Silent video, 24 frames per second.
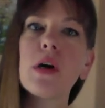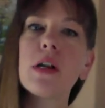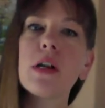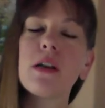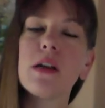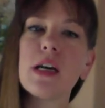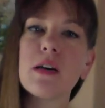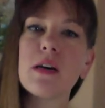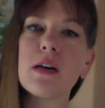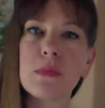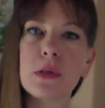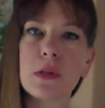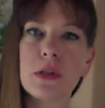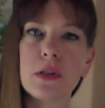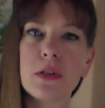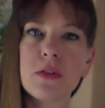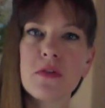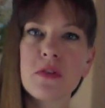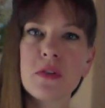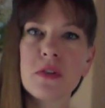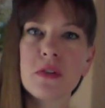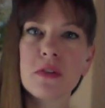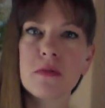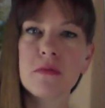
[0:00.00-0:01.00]

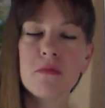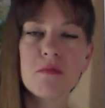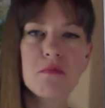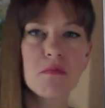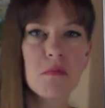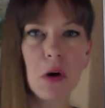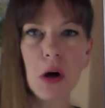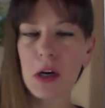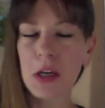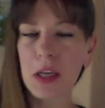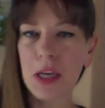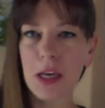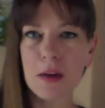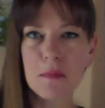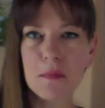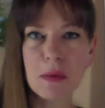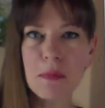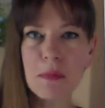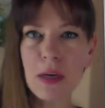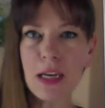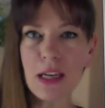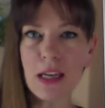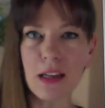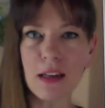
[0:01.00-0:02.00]
numbers can
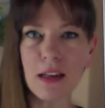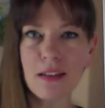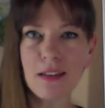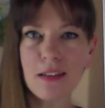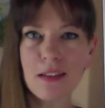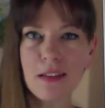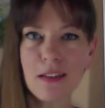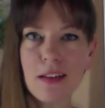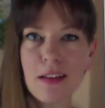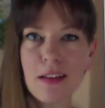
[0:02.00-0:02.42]
be made.